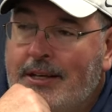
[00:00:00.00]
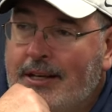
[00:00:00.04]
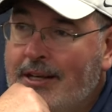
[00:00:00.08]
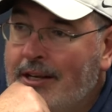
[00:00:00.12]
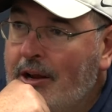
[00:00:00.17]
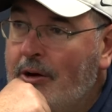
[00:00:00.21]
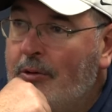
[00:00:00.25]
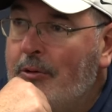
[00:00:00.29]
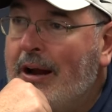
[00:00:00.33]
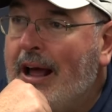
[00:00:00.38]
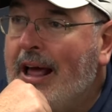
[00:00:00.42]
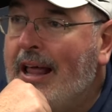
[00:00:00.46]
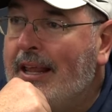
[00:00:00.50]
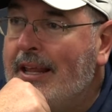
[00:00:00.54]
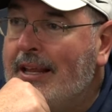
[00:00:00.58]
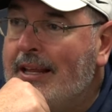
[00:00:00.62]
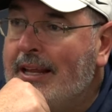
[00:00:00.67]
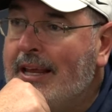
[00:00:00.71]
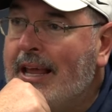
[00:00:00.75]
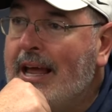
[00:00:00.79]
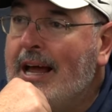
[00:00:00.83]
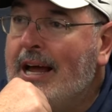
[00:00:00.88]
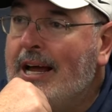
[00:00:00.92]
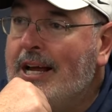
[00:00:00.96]
you know, rallying the
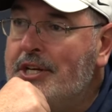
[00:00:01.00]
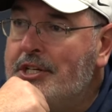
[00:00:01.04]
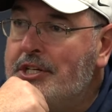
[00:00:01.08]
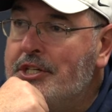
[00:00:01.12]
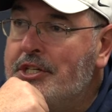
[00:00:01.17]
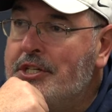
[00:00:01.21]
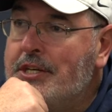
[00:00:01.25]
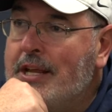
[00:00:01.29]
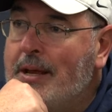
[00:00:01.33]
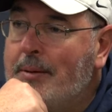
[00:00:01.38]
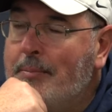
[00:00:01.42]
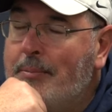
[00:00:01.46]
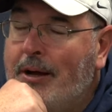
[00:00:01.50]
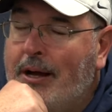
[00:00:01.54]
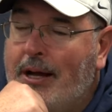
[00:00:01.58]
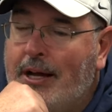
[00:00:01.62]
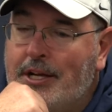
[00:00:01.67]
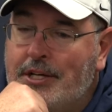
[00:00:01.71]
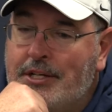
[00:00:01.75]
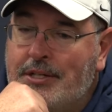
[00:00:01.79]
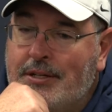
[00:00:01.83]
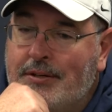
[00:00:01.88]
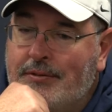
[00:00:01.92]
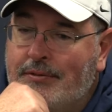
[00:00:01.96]
guys and staying
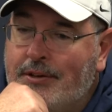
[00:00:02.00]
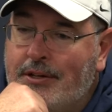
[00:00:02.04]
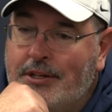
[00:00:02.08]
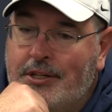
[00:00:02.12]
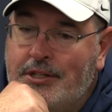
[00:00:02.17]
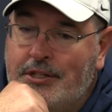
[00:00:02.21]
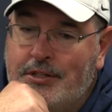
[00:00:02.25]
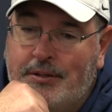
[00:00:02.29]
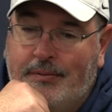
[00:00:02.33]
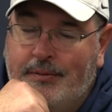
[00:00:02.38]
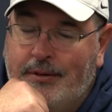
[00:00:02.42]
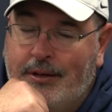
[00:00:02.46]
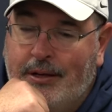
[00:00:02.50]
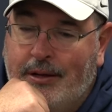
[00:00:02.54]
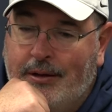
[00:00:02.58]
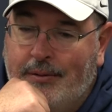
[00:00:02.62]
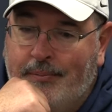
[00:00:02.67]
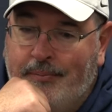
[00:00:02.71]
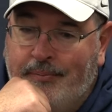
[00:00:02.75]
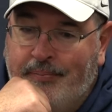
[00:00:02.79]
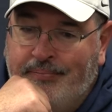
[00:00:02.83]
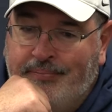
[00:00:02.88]
positive, because, you know,